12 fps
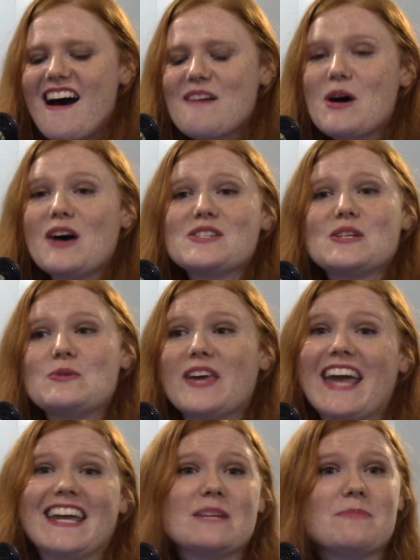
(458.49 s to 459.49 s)
Also, you
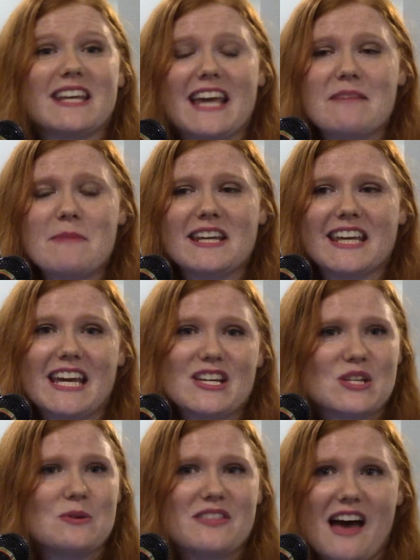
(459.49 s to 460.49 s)
can't get a
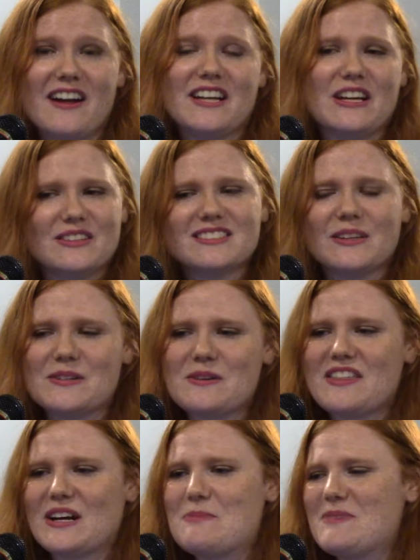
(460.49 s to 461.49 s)
medication without, going to a
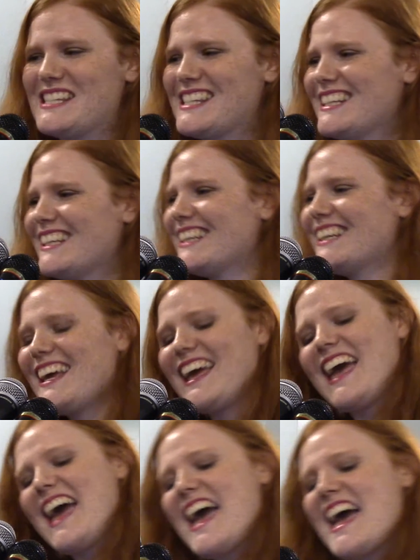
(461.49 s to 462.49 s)
therapist.
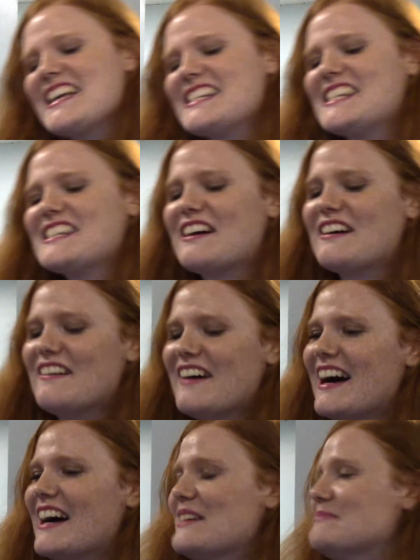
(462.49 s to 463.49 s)
So
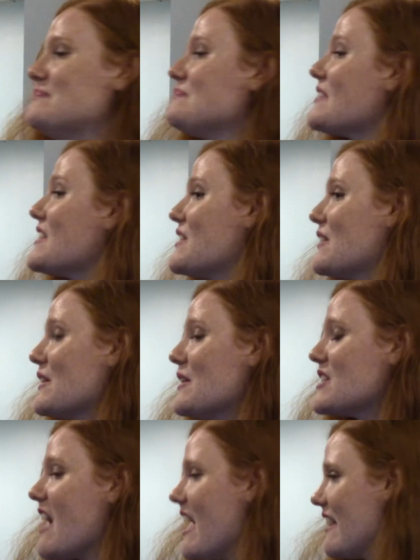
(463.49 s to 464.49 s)
you're going to go to
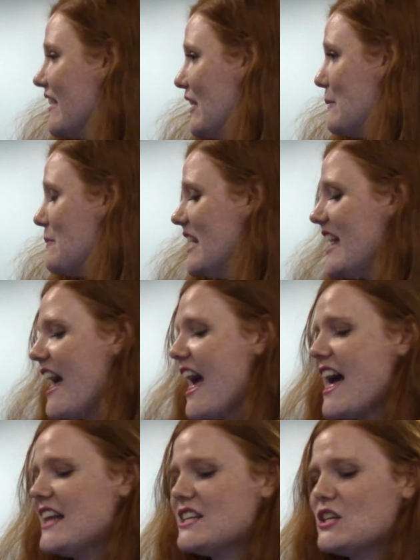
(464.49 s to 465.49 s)
talk therapy,
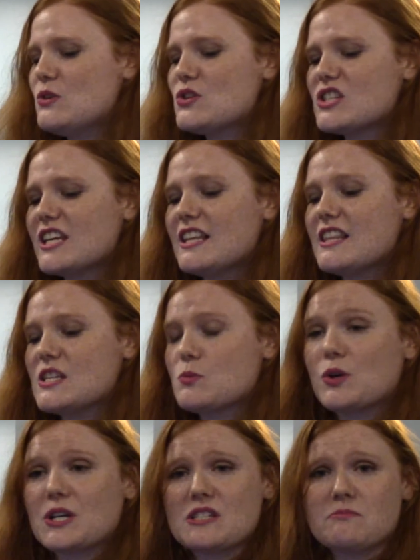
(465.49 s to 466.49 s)
and usually this
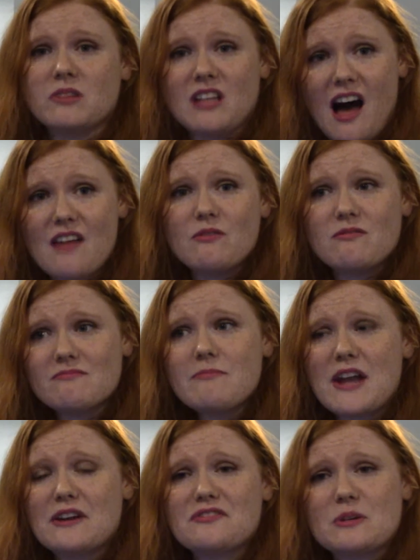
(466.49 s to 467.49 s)
works a lot
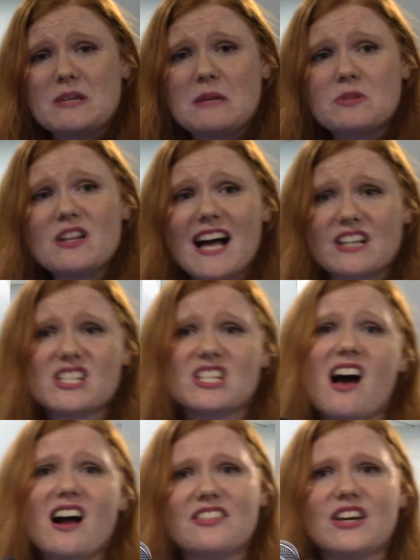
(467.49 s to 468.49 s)
better for people. Actually,
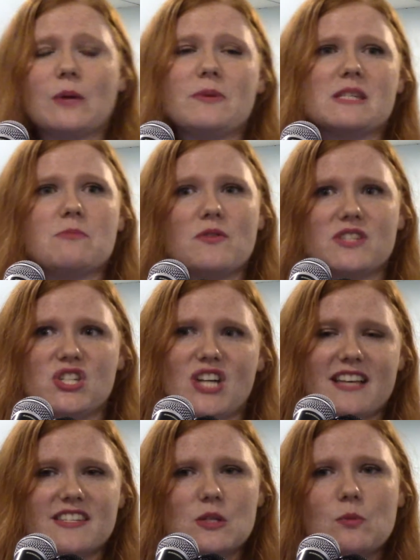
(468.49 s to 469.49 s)
talk therapy is the most
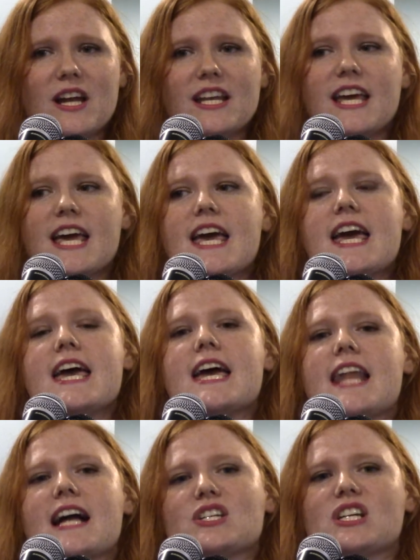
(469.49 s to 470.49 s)
suggested one,
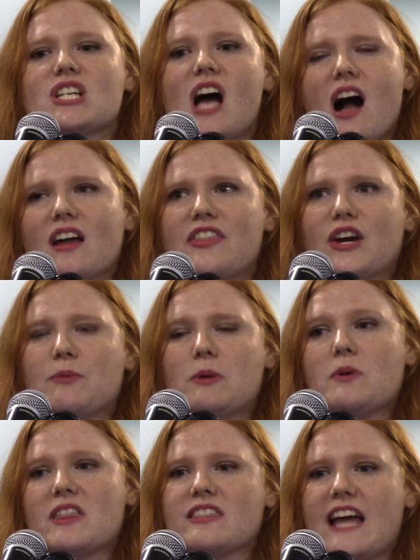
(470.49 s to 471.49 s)
and actually talk therapy
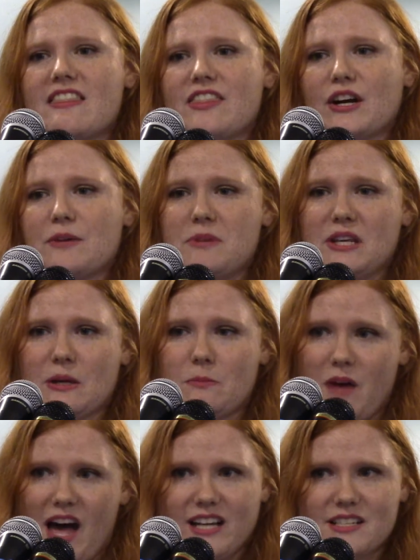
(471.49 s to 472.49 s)
with light therapy
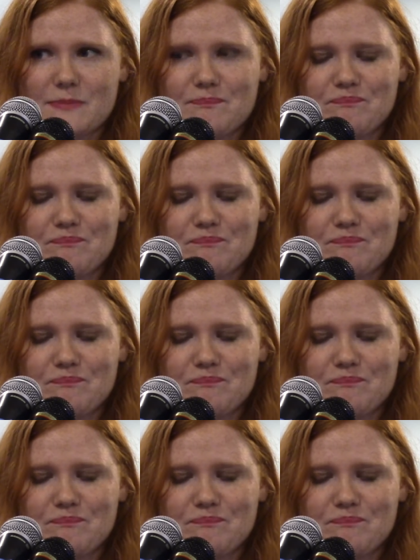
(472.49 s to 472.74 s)
combined.